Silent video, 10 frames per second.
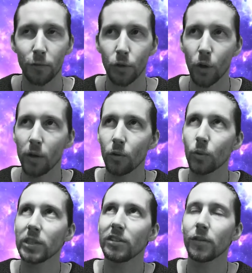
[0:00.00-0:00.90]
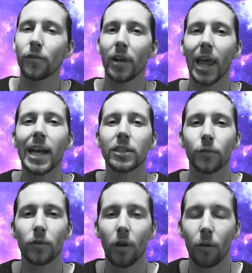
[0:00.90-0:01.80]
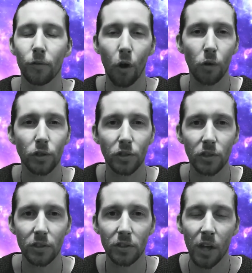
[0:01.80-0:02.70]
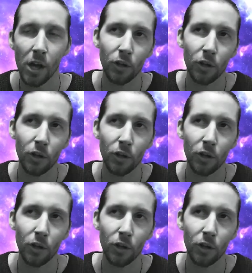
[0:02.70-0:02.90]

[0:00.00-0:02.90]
You go in all these different layers of consciousness,